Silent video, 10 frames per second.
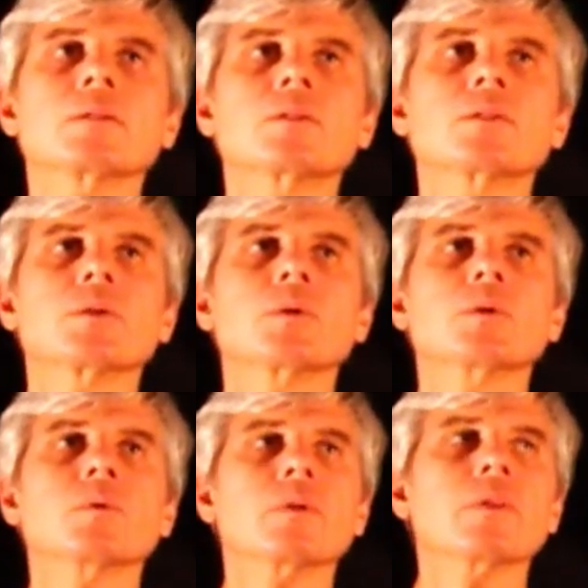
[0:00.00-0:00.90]

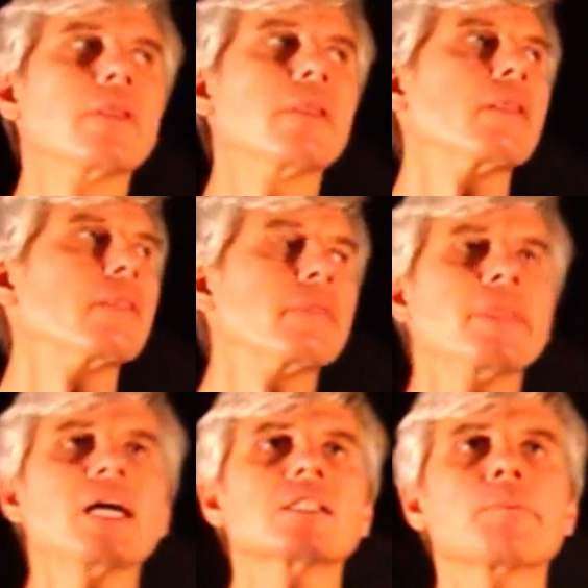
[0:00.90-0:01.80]
to
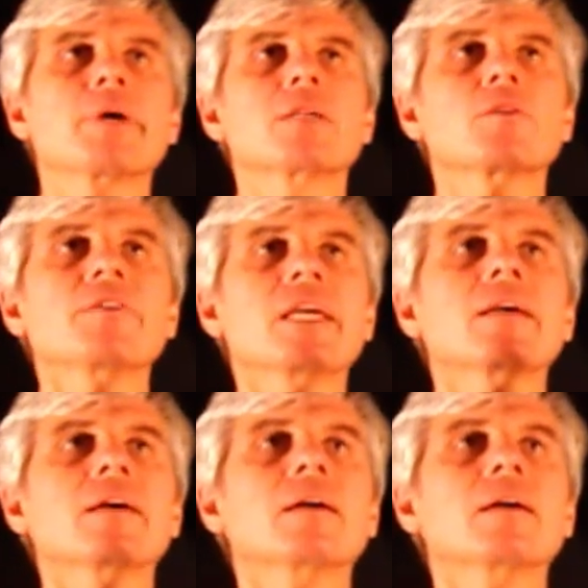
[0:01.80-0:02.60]
null space of A